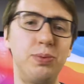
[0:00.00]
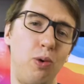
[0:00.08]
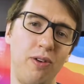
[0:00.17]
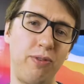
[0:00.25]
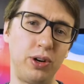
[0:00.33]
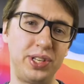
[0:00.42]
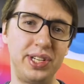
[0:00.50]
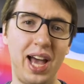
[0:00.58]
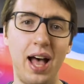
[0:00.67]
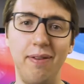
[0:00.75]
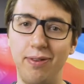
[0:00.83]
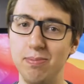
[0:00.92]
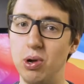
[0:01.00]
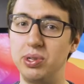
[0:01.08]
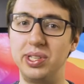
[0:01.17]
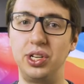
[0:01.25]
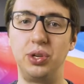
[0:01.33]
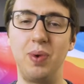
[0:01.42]
more versatile for
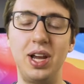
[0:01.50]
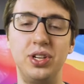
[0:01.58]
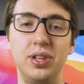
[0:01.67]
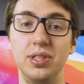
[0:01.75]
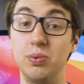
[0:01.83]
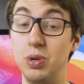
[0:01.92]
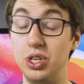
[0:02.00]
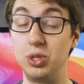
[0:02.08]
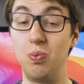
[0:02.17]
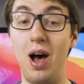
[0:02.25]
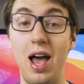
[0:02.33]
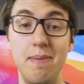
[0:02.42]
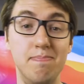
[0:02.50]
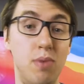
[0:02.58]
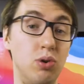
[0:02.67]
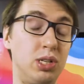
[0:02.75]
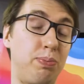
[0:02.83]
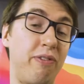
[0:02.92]
most situations, which is why
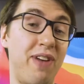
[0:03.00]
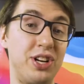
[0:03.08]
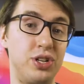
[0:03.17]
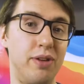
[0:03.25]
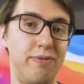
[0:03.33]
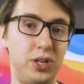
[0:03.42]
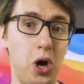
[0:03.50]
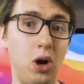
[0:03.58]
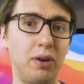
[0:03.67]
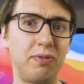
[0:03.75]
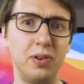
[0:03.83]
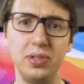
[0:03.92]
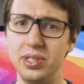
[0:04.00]
most professional photographers